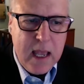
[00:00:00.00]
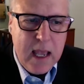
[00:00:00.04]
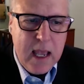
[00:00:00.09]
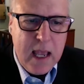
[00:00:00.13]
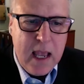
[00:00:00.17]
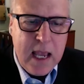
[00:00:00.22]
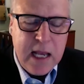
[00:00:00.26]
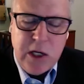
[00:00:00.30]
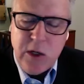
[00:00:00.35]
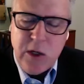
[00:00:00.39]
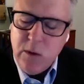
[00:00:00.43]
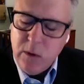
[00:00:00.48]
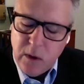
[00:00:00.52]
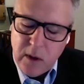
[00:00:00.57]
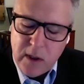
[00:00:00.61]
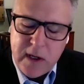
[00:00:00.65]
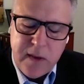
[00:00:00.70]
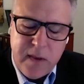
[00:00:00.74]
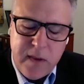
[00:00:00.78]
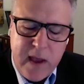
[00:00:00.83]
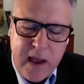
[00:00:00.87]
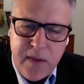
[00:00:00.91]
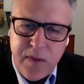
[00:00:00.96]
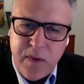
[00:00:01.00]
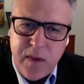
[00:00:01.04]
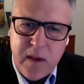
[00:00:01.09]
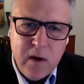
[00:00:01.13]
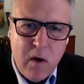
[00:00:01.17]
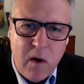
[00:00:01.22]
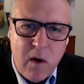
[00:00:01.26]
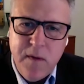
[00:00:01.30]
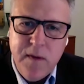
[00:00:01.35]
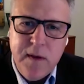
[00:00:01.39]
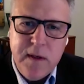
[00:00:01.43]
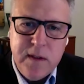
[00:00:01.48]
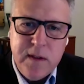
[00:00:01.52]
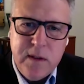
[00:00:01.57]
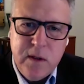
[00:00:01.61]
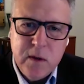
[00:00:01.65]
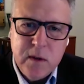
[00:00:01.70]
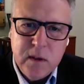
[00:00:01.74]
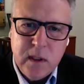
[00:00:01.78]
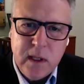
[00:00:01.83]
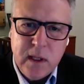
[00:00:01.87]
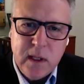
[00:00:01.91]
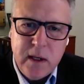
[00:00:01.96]
And you look at that thing all these
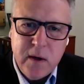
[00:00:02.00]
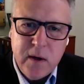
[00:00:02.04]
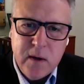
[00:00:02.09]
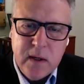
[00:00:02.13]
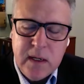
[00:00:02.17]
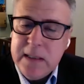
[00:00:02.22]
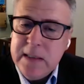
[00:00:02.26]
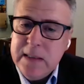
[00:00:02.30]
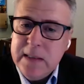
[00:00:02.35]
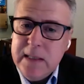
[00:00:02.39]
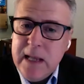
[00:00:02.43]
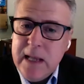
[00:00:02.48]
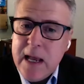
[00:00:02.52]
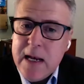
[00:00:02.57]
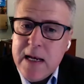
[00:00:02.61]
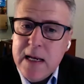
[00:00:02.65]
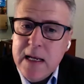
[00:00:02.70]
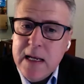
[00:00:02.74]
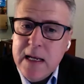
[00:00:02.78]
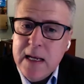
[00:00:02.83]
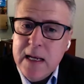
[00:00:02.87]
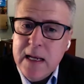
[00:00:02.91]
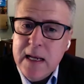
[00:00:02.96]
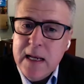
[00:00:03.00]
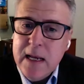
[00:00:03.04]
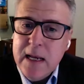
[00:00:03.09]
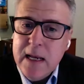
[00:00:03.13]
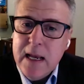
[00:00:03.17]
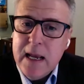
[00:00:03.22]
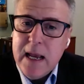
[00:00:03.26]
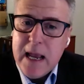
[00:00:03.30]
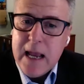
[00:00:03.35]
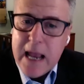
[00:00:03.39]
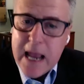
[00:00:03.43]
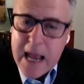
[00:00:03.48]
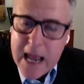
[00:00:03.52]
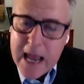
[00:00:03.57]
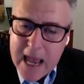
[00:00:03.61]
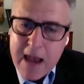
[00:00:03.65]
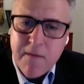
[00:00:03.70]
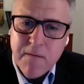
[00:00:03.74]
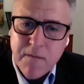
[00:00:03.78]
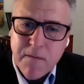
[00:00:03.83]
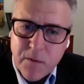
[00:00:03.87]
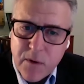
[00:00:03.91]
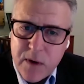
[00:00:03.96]
years later, it said
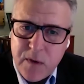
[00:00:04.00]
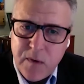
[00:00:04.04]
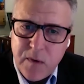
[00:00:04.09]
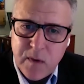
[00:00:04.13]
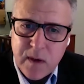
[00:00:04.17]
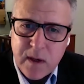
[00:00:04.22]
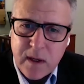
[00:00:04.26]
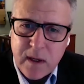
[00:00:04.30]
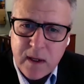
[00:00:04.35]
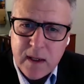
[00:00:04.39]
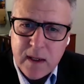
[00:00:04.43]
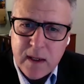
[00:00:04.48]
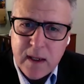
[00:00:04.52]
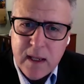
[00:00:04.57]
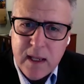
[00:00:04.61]
everything.